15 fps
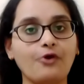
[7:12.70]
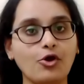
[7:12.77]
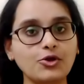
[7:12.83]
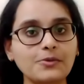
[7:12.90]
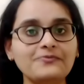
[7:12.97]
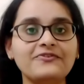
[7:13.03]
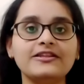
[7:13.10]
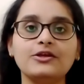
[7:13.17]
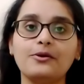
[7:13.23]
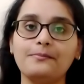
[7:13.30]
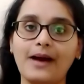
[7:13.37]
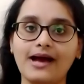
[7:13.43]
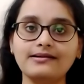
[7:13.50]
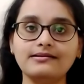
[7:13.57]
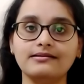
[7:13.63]
Follow up with your
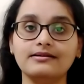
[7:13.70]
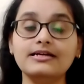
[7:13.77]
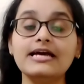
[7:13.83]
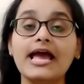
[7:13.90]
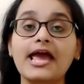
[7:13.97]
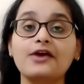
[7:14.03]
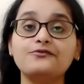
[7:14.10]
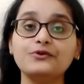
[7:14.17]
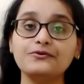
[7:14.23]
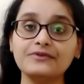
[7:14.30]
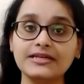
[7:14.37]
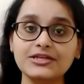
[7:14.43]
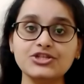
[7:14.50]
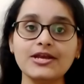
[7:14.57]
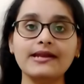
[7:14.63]
banker if
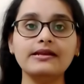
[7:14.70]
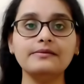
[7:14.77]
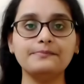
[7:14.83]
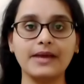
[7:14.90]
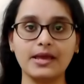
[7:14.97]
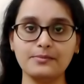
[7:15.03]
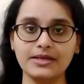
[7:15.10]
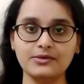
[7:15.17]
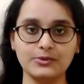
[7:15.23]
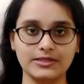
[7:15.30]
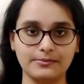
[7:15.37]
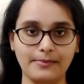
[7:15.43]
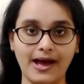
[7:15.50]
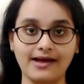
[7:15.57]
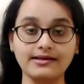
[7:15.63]
you've initiated payment
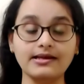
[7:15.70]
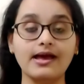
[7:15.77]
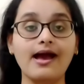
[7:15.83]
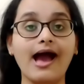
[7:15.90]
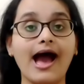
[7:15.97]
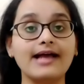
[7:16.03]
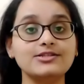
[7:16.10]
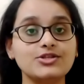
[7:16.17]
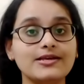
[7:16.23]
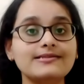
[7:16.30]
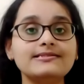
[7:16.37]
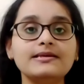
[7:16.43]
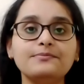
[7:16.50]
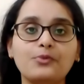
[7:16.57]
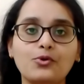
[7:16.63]
with a bank and
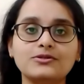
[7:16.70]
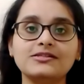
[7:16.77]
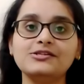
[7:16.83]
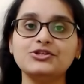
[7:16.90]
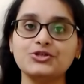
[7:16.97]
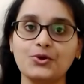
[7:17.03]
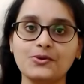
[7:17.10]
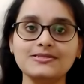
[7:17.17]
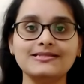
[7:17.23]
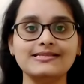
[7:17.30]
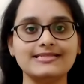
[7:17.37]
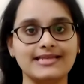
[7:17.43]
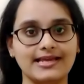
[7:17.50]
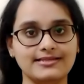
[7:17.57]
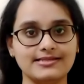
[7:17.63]
GST portal shows
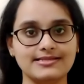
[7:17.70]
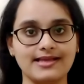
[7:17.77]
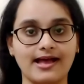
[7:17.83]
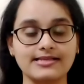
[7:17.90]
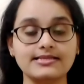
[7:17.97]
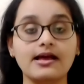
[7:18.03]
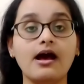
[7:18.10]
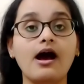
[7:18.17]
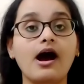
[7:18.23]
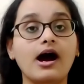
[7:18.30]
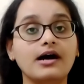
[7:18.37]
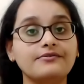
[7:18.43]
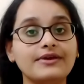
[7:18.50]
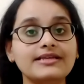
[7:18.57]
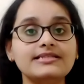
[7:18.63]
the status as
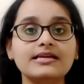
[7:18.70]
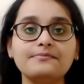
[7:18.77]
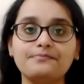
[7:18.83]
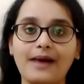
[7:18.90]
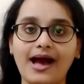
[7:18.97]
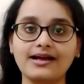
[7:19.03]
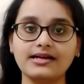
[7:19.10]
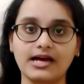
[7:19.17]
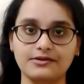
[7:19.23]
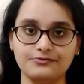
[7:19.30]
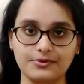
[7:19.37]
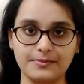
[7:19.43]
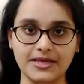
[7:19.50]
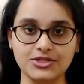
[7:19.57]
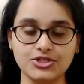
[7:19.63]
awaiting bank
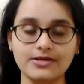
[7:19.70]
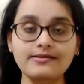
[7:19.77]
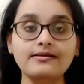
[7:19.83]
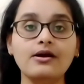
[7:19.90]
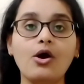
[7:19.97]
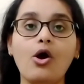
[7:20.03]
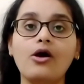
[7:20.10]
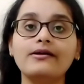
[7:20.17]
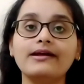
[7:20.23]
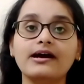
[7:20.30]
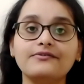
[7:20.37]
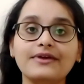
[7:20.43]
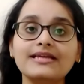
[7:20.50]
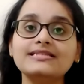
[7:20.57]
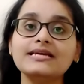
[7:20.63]
confirmation or
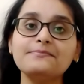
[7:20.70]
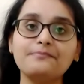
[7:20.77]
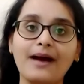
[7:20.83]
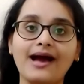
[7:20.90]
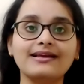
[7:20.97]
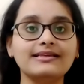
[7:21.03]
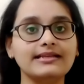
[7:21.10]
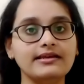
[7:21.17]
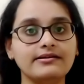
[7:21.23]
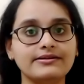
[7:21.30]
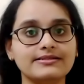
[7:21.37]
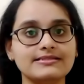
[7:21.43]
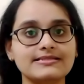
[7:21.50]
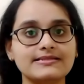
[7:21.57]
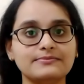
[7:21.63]
awaiting bank
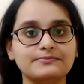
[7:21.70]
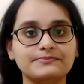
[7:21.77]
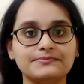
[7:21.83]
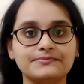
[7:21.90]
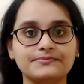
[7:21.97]
clearance.